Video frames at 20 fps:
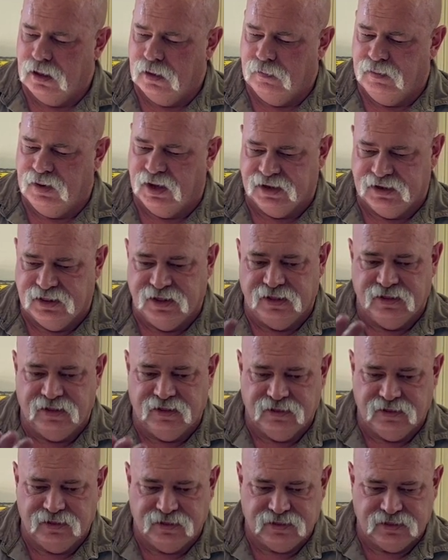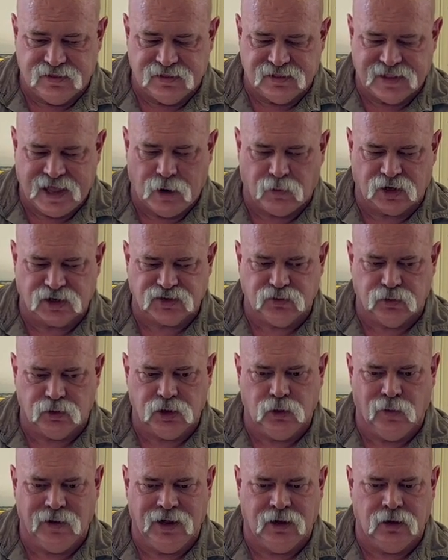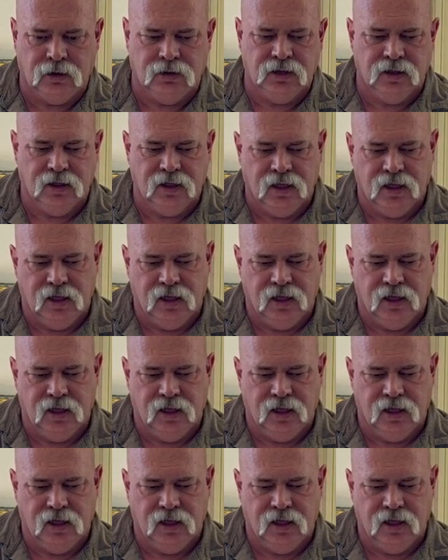But that works really well.